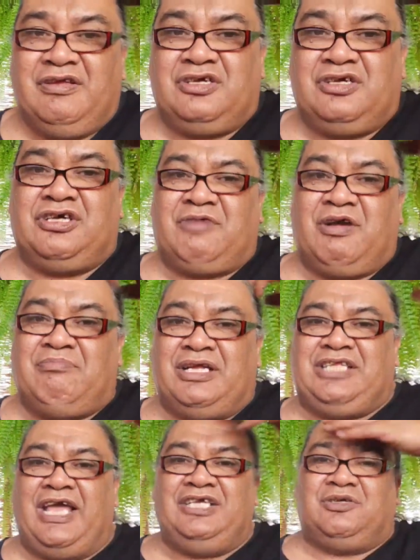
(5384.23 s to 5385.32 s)
because I've got my
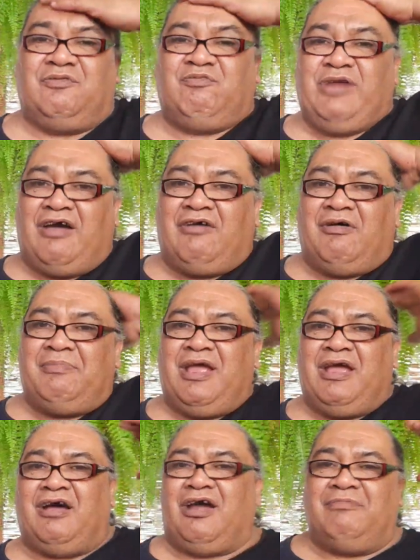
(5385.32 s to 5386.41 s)
days off now. I'll be
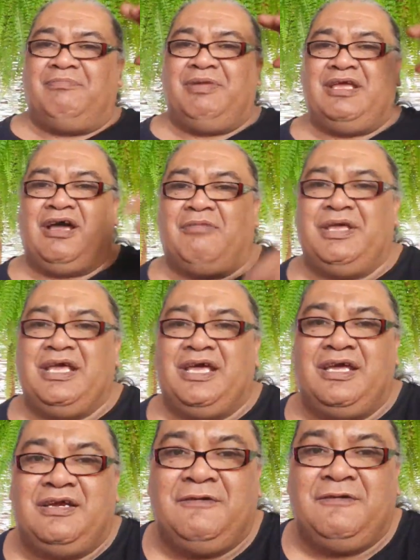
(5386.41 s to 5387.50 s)

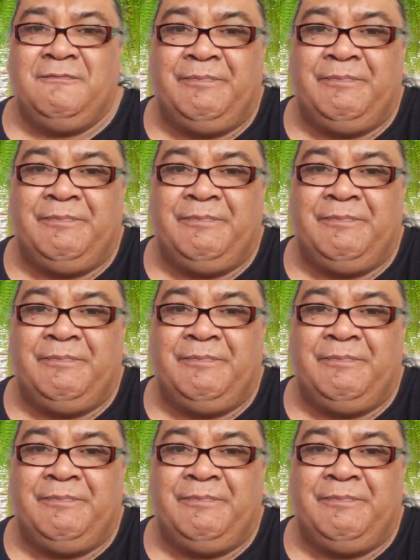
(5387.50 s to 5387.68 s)
in.